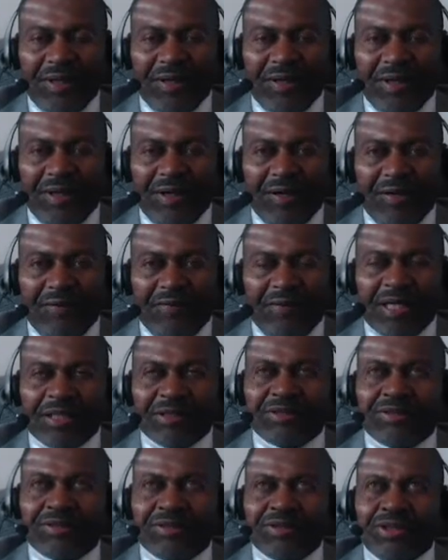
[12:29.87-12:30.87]

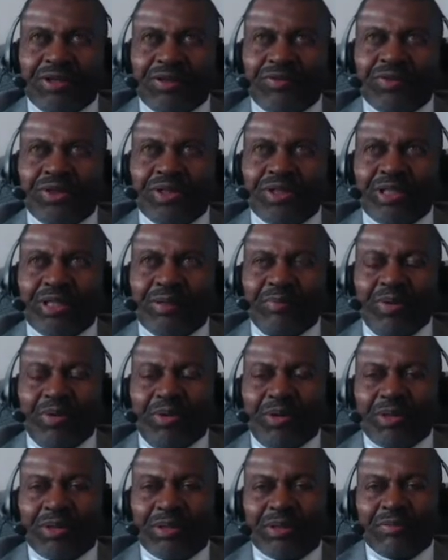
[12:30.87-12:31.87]
that's really
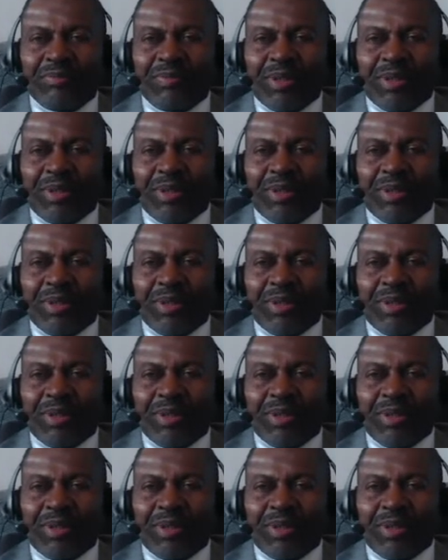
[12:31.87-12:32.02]
important,